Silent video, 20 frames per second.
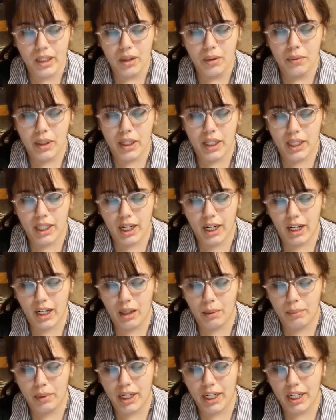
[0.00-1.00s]
When the
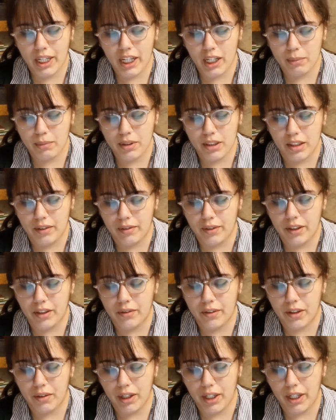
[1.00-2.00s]
calm night came softly
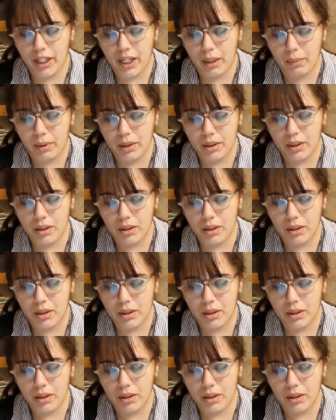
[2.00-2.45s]
over Green Gables,